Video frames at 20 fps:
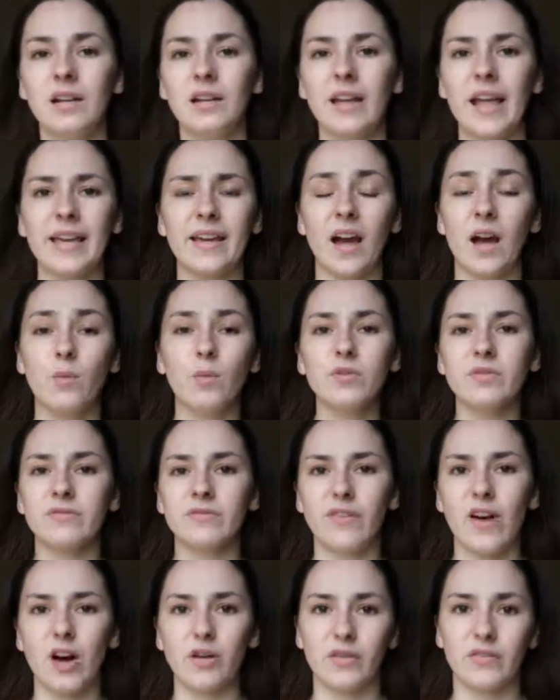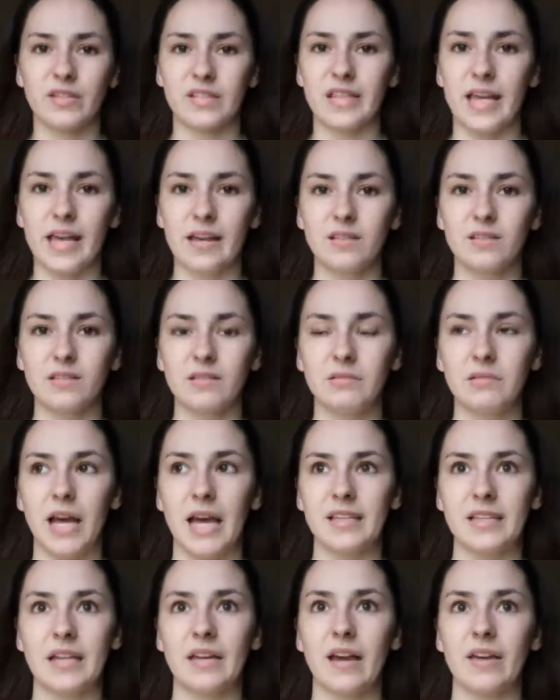Like, I wasn't far off a 6,
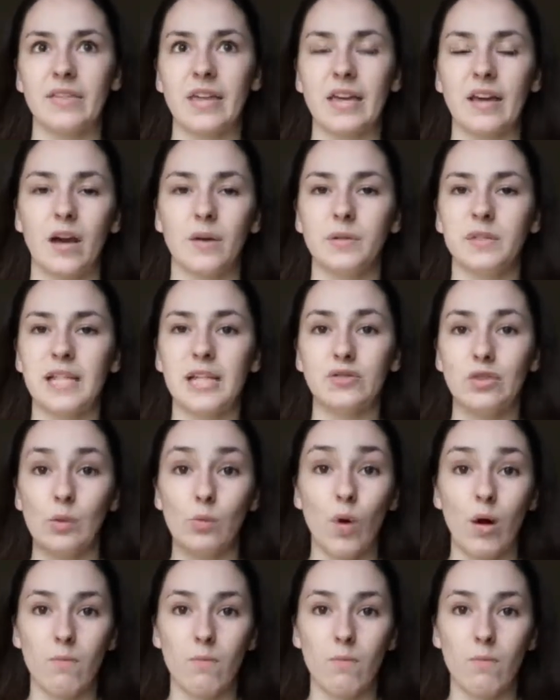as in I think I was literally